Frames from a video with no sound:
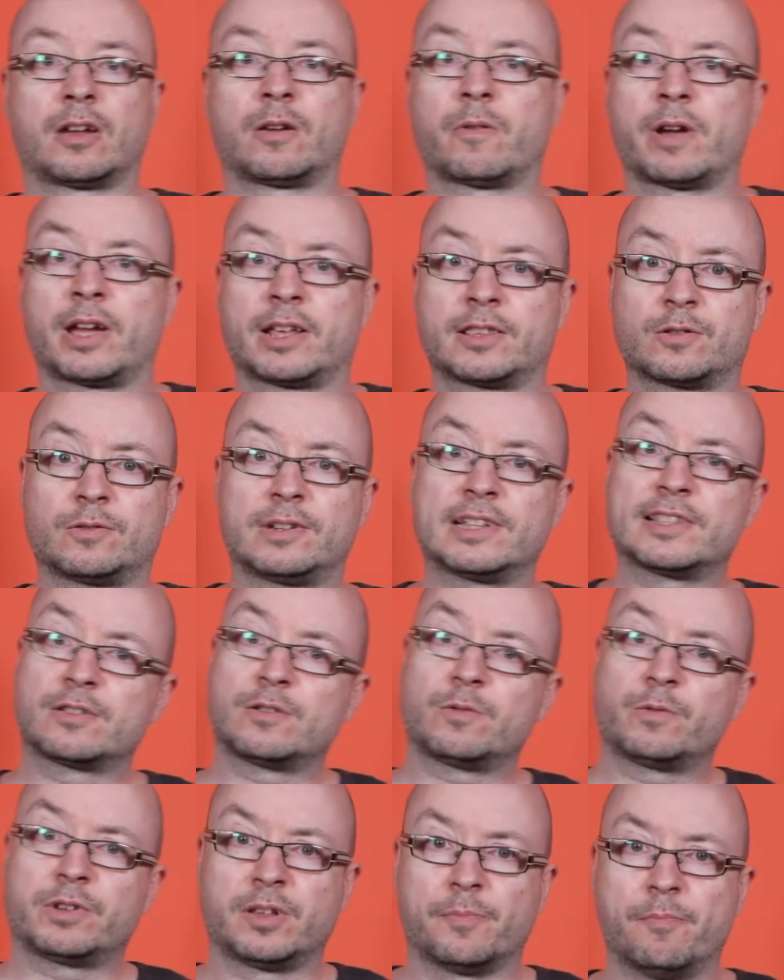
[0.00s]
right, so let's go
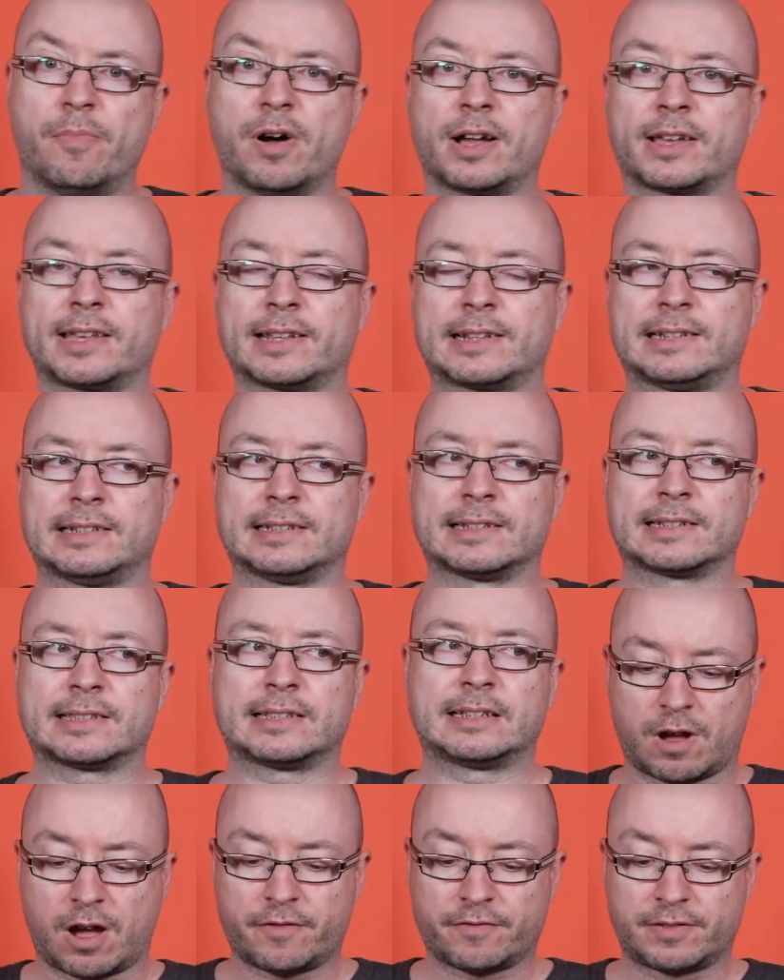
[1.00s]
with the bucket list.
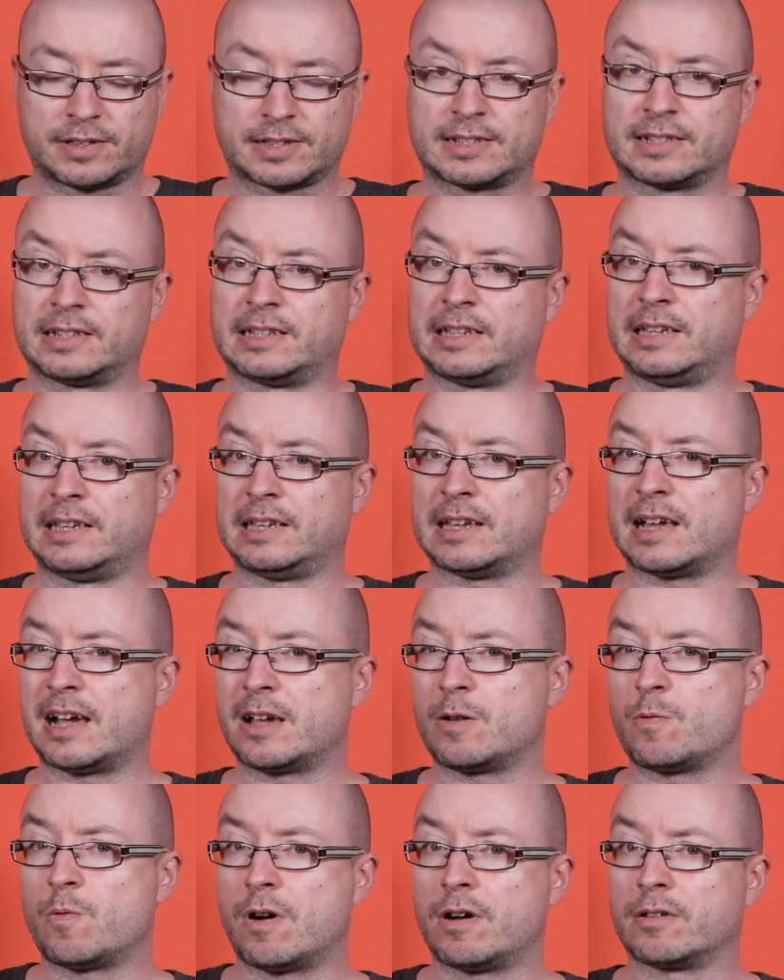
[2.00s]
Obviously, I
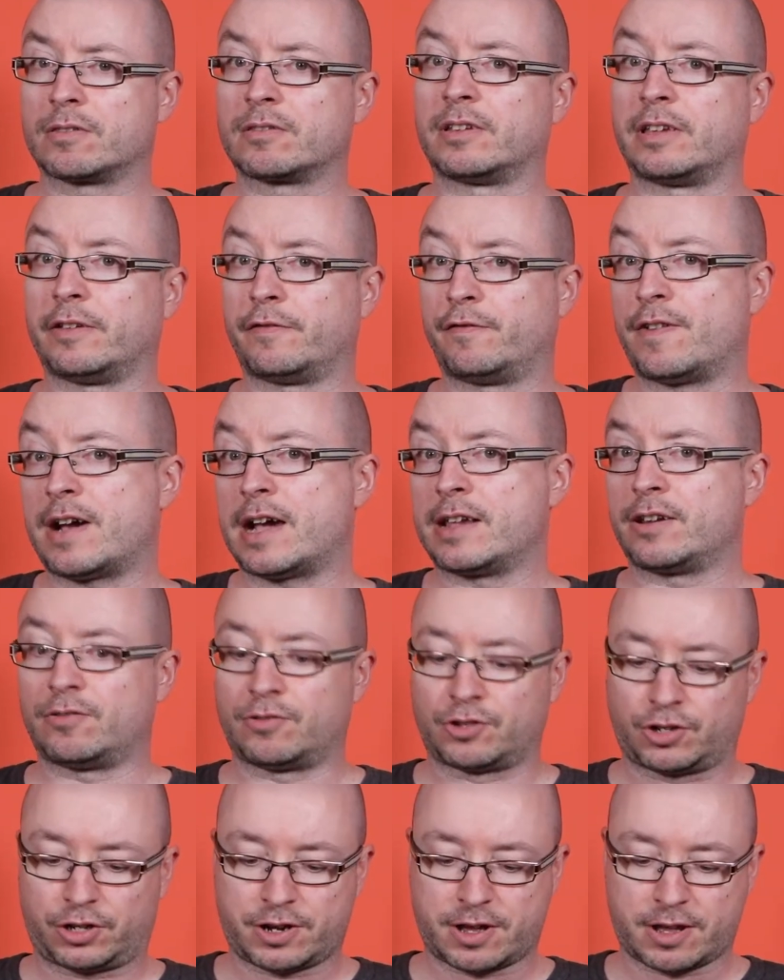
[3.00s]
want a final
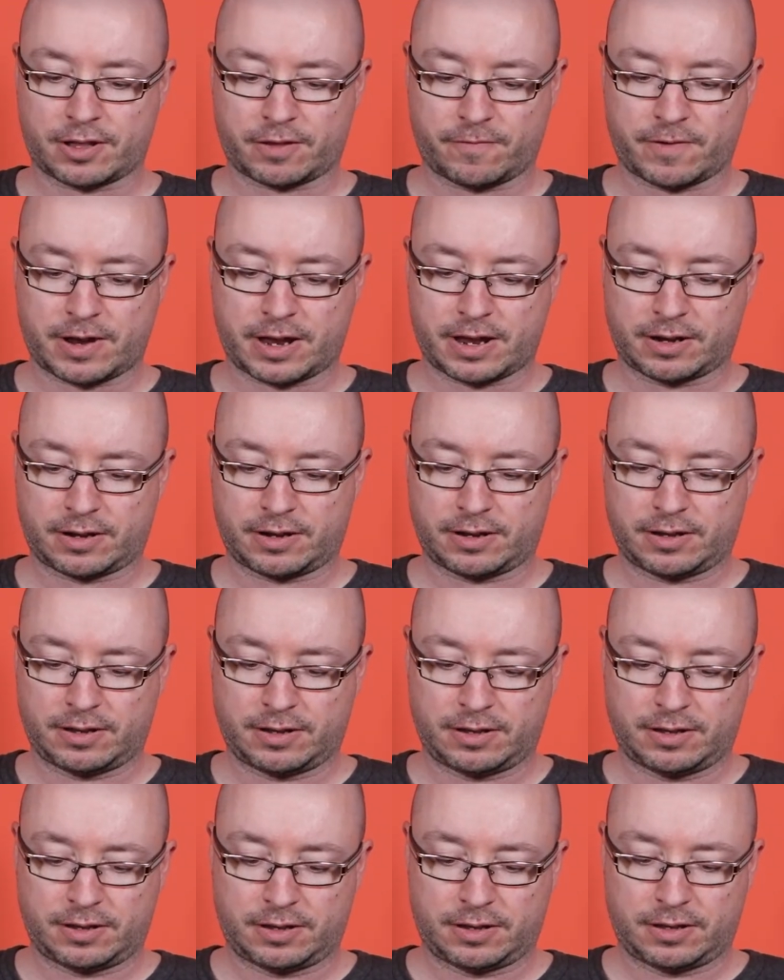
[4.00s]
shot, right?
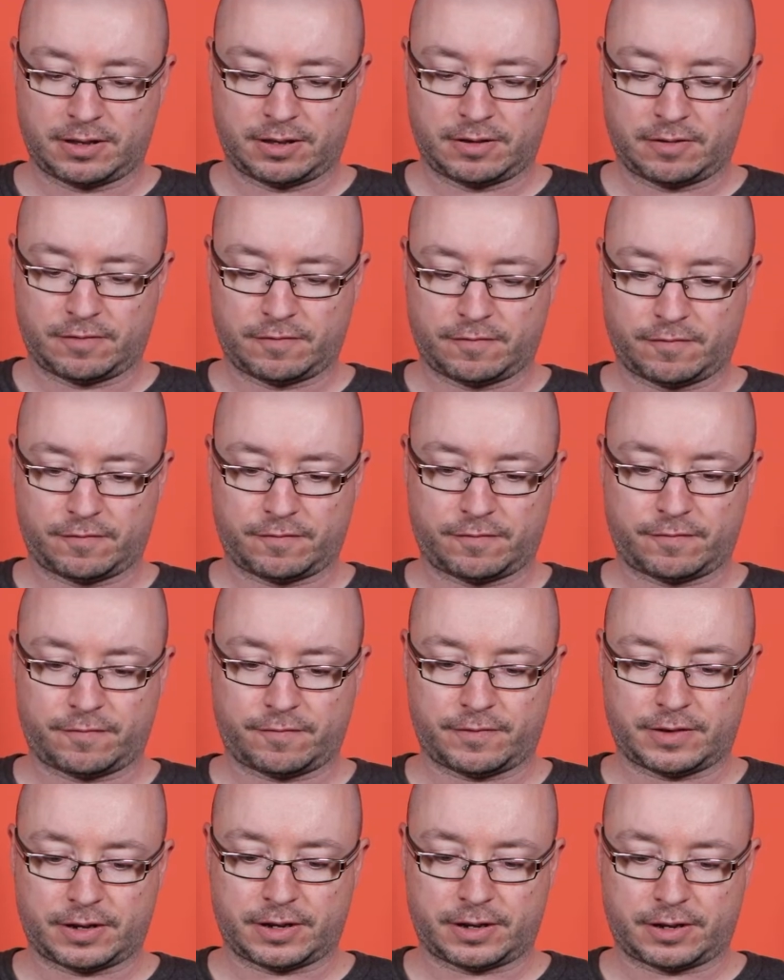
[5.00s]

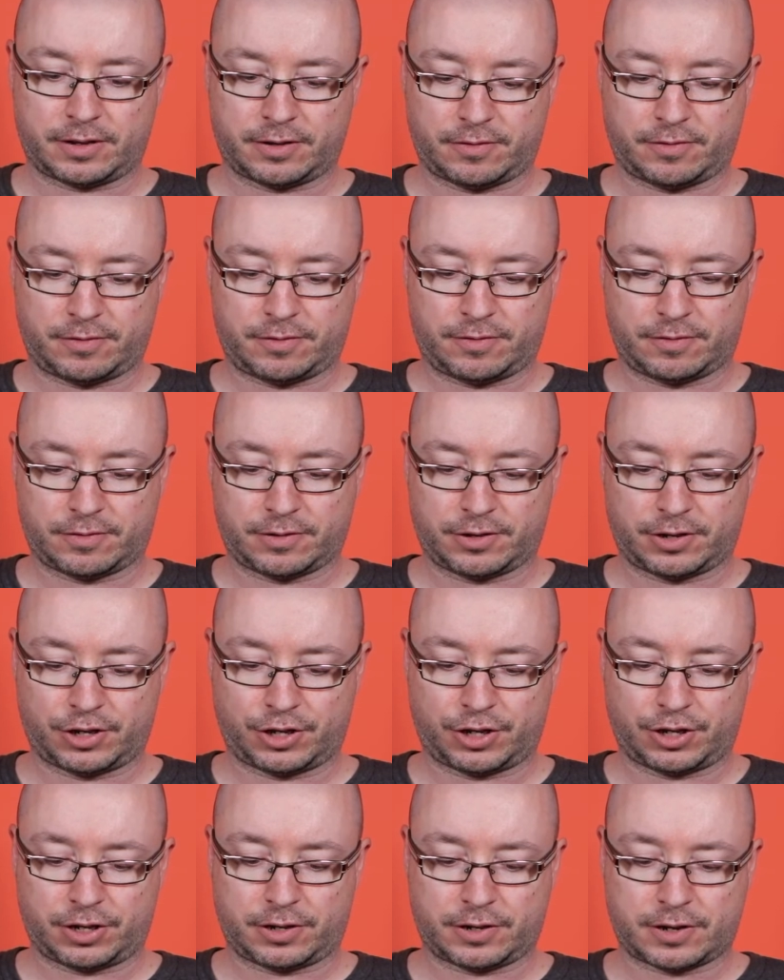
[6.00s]
Final
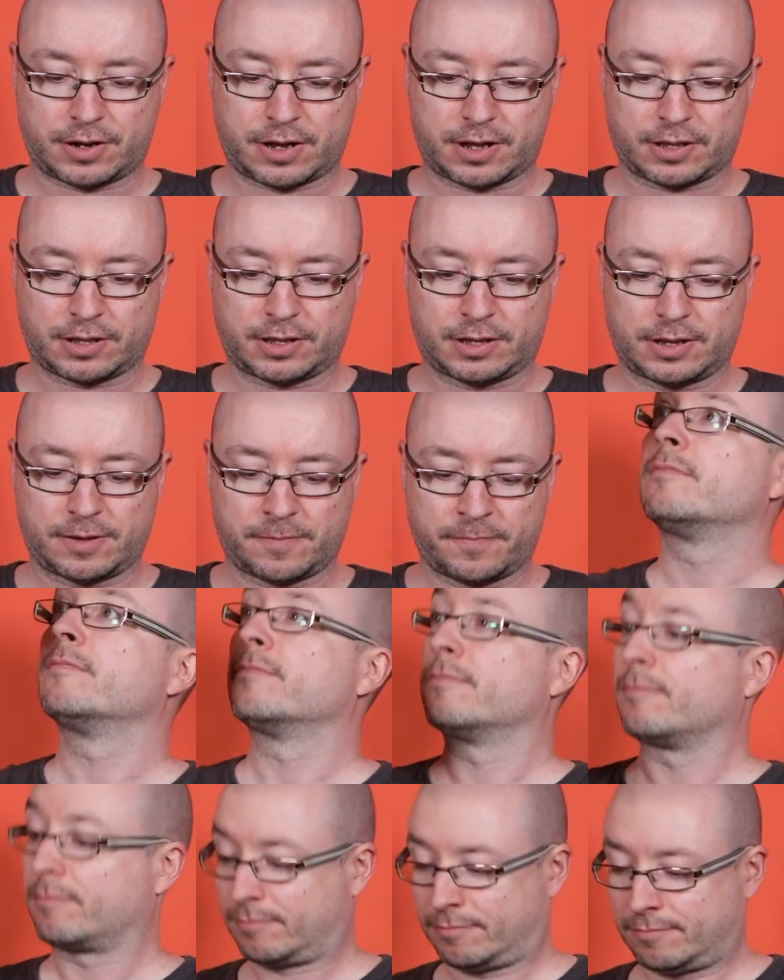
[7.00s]
shot.
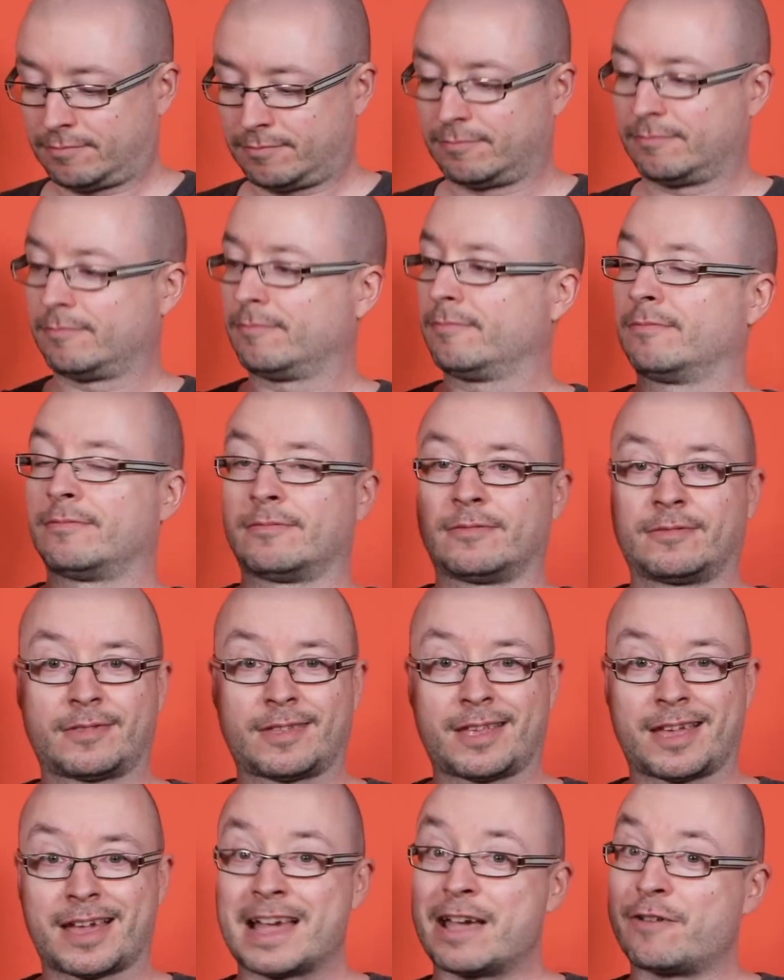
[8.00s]

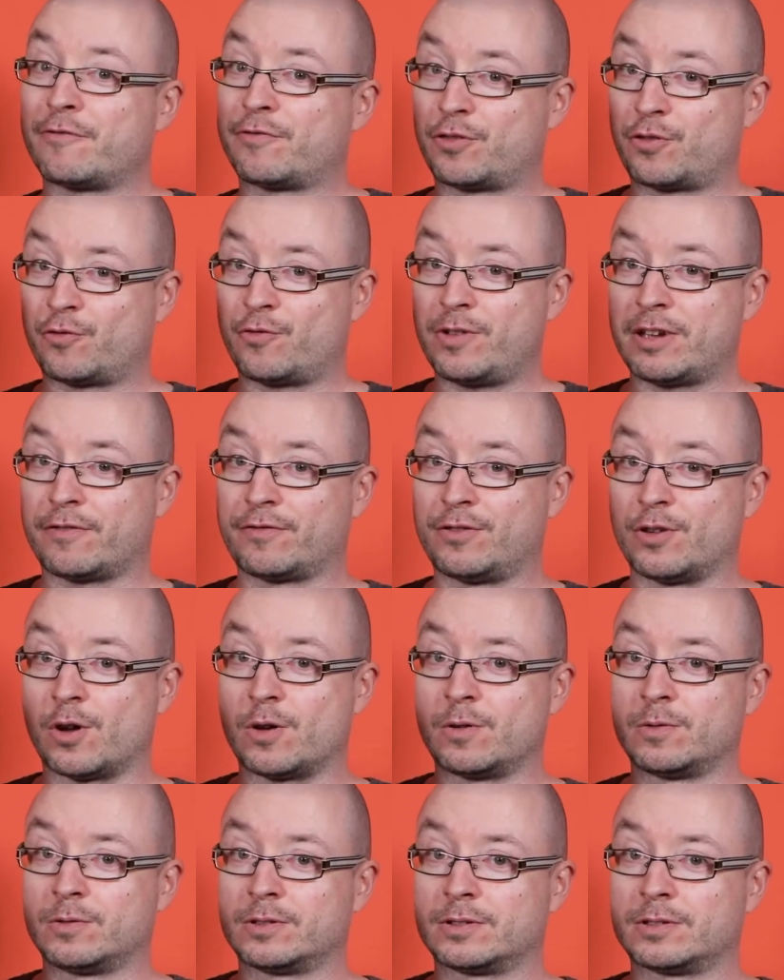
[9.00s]
I have 3 of
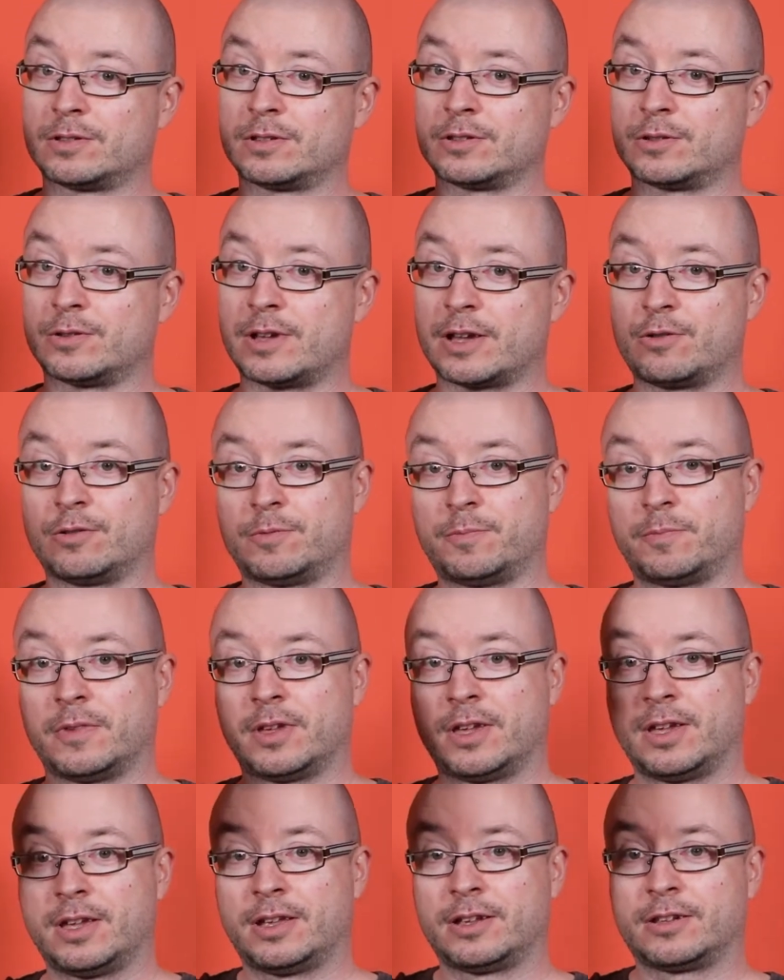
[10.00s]
those, so I could
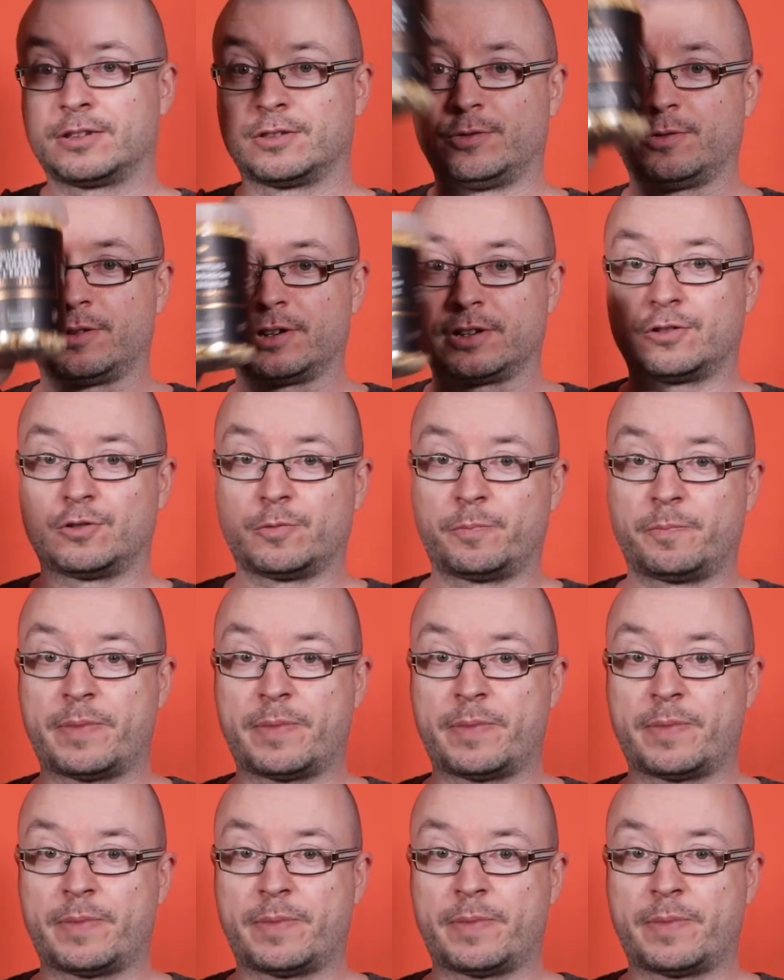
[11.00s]
do a little